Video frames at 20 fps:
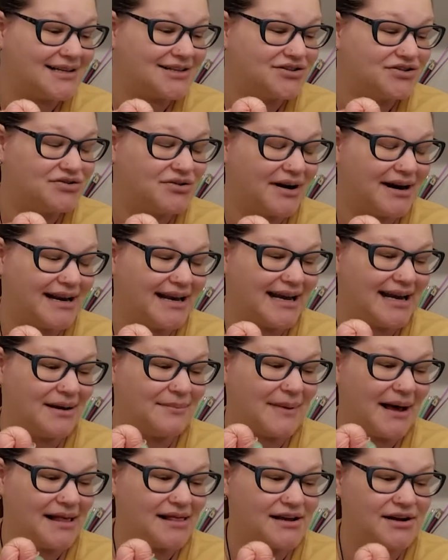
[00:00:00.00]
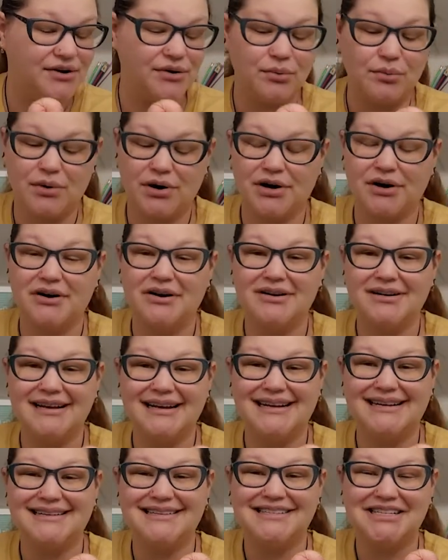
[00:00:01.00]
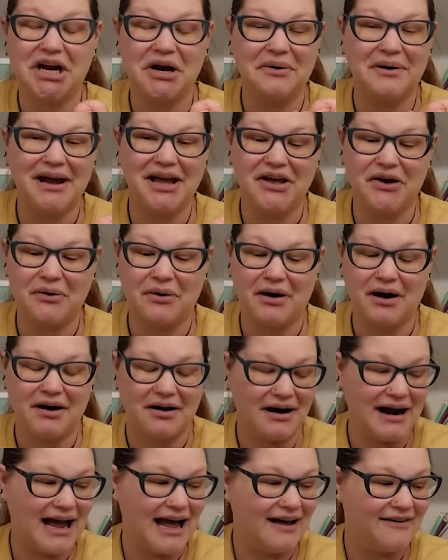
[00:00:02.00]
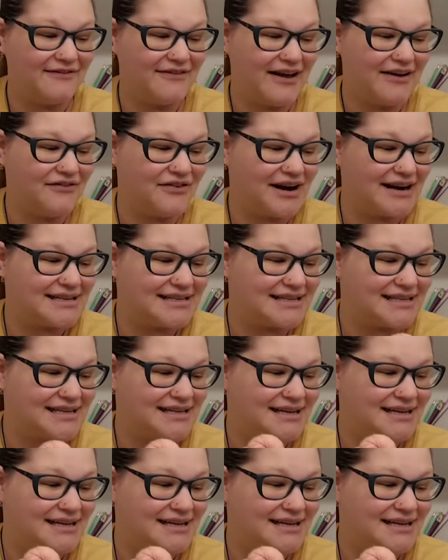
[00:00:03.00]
joining in my little world and sharing your favorite